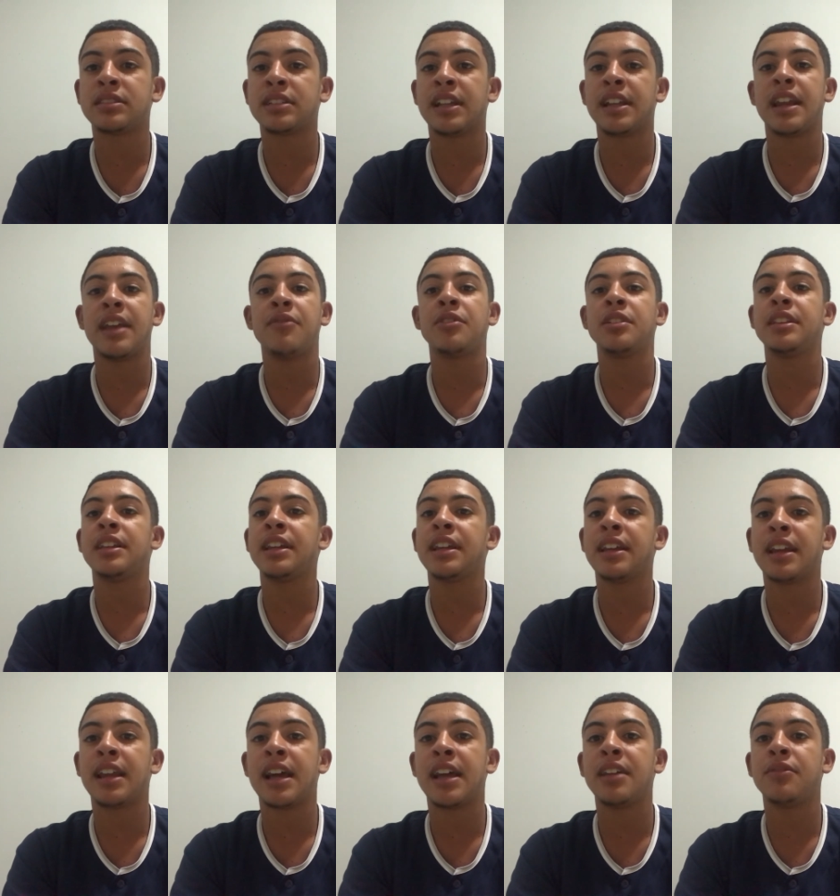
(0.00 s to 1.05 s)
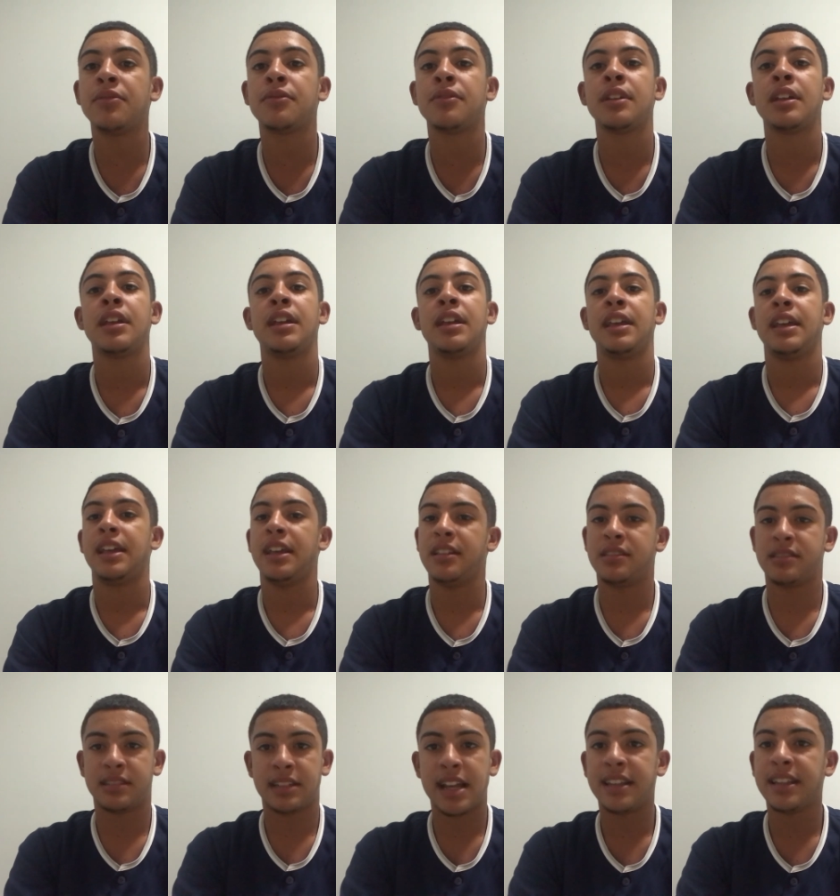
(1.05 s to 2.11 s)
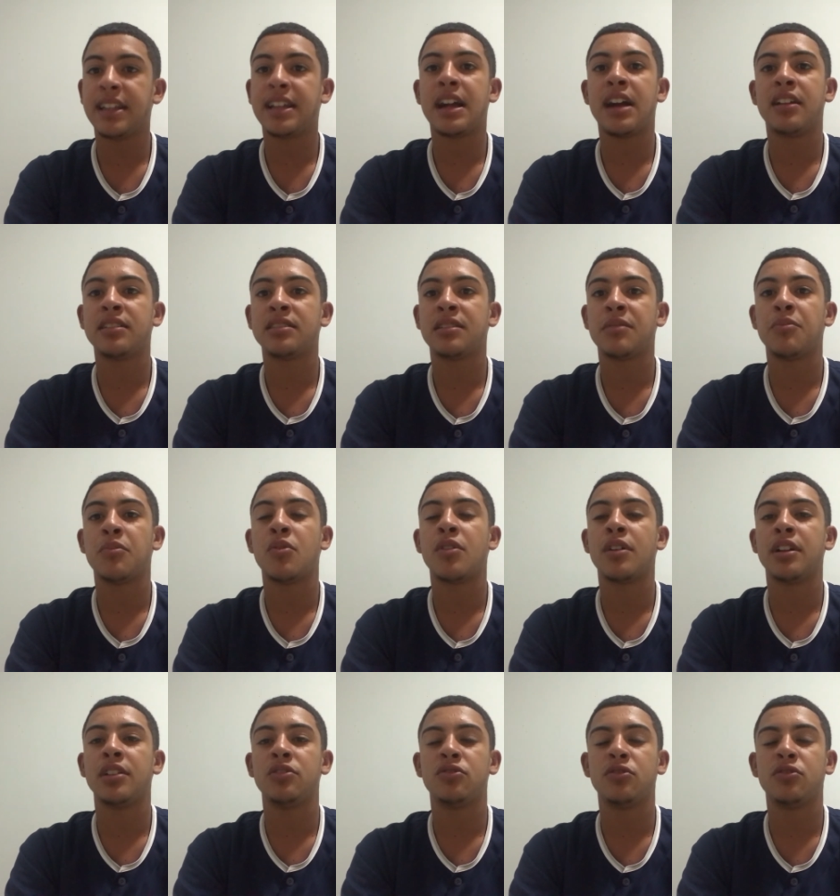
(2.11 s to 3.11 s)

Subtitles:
in everything in life, standing out is important.